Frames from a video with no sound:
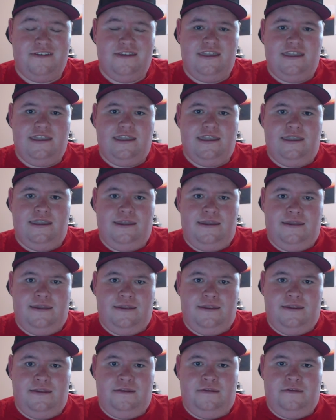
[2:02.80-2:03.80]

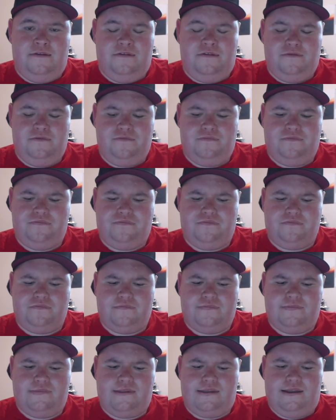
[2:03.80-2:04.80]
and
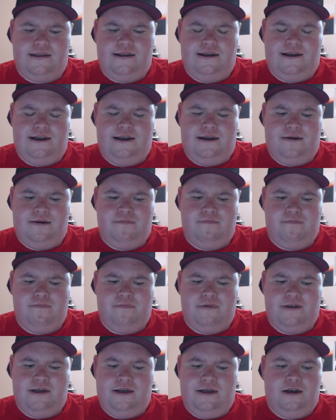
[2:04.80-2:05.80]

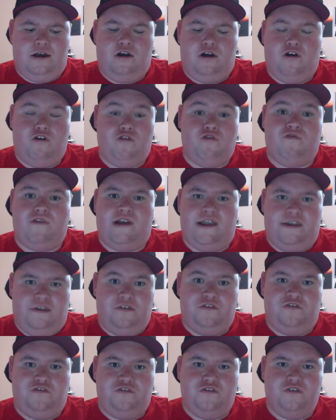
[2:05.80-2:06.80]
a whole
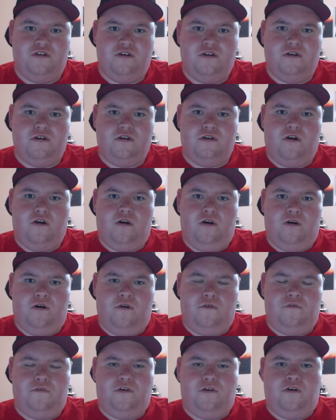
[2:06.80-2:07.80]
range
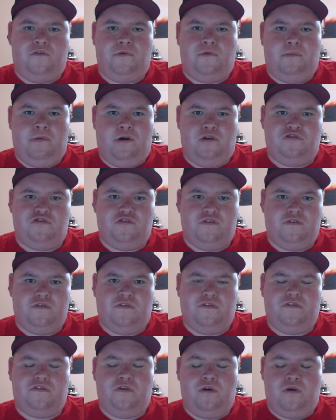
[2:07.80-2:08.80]
of emotions.
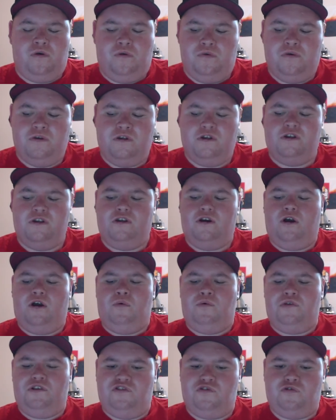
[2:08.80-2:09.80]
So I
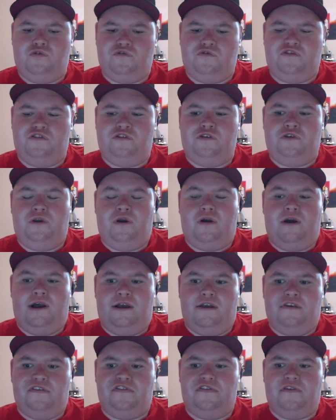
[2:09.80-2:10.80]
want to talk to you
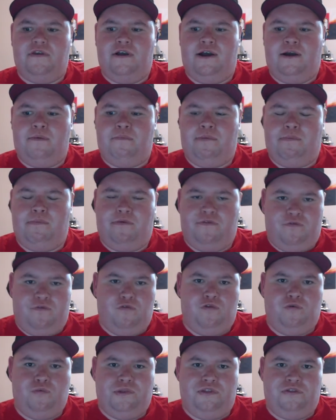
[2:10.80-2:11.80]
guys, but
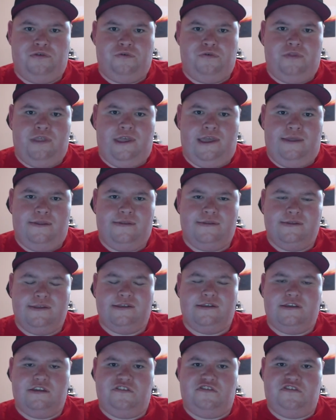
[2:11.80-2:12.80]
before we do that,
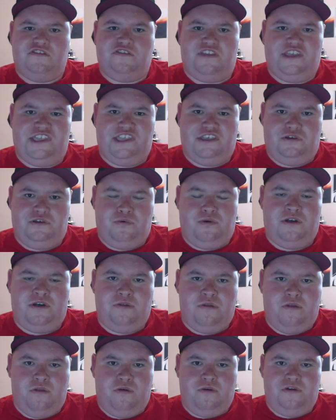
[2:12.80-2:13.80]
let's just take a quick
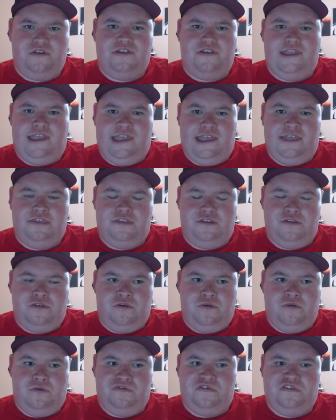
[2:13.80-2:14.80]
look at the
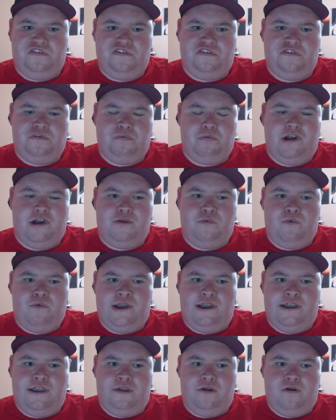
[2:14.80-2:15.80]
news. This is by
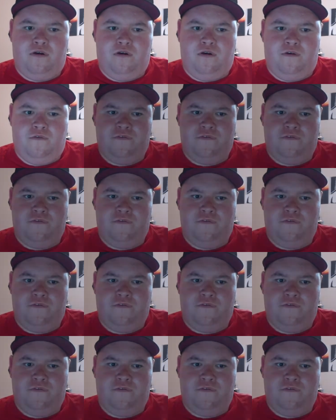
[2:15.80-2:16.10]
way of